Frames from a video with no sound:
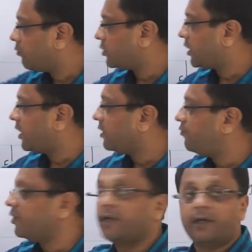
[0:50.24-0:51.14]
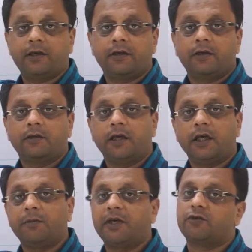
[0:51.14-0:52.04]
was at infinity, the
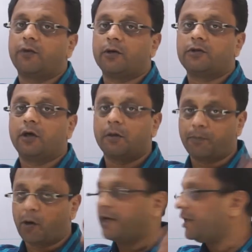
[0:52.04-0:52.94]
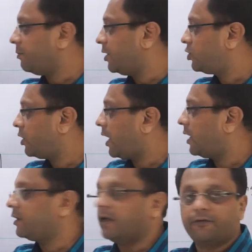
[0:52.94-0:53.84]
image was a point image
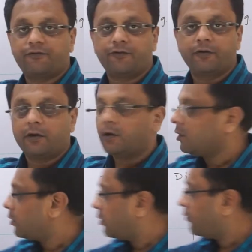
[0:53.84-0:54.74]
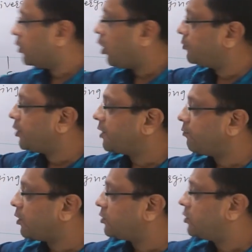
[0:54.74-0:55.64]
at F. When the object
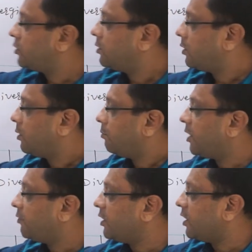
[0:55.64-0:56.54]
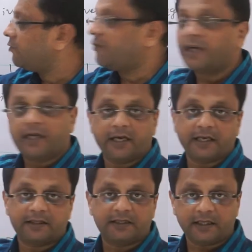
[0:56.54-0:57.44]
was between infinity
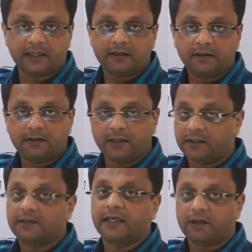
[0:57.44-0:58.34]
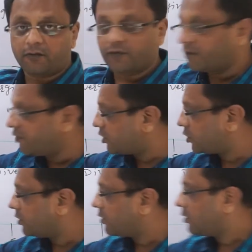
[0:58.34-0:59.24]
and C, that is the center of
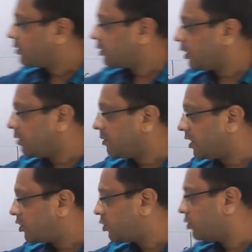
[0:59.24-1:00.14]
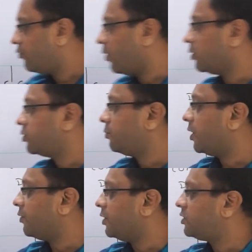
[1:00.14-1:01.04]
curvature, the image falls
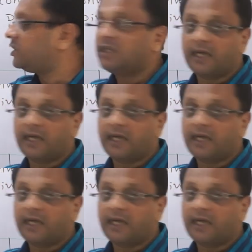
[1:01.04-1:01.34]
between C